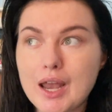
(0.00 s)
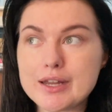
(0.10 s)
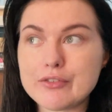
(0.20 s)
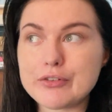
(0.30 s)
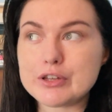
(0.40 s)
And
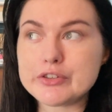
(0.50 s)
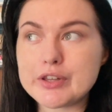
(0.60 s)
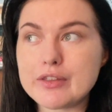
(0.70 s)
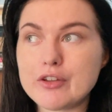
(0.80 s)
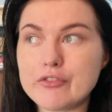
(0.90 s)
it feels
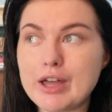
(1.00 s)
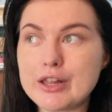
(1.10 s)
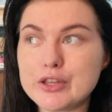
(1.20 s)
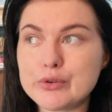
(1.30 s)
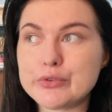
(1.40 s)
like the
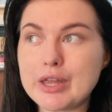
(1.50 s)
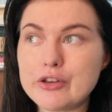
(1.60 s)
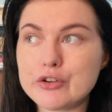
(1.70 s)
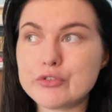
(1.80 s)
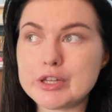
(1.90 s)
value
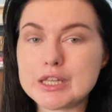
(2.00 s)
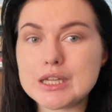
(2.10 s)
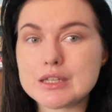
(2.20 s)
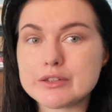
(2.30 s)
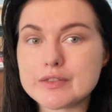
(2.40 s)
center really
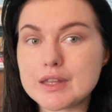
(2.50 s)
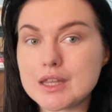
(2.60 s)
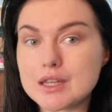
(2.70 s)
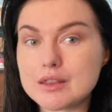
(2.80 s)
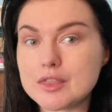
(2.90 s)
is
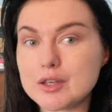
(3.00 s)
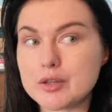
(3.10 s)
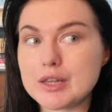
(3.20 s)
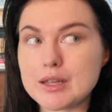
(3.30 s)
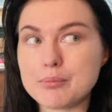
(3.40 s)

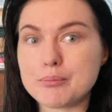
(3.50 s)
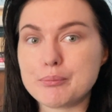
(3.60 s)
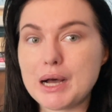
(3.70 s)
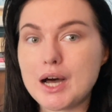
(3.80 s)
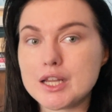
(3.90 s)
the like
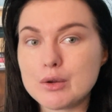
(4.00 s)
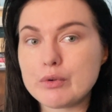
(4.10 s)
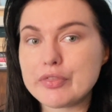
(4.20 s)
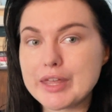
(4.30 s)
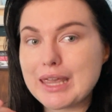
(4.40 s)
parting
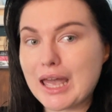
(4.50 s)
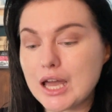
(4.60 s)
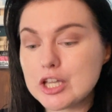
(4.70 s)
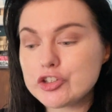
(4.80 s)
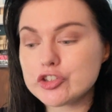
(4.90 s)
with the
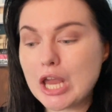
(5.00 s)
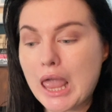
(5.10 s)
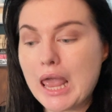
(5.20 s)
cash